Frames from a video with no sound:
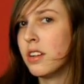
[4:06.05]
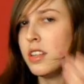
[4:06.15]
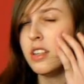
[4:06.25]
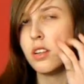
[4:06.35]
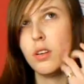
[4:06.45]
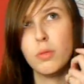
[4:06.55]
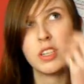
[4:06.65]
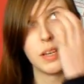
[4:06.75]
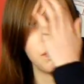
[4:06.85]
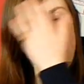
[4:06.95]
I'd need a lot
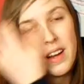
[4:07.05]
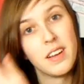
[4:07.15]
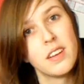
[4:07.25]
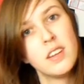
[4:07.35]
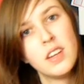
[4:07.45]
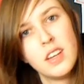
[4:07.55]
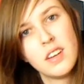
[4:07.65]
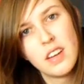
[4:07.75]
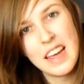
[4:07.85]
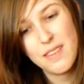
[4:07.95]
more time planning,
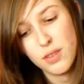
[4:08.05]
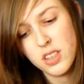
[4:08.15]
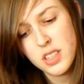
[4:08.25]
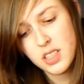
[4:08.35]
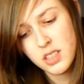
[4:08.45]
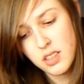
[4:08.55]
effort.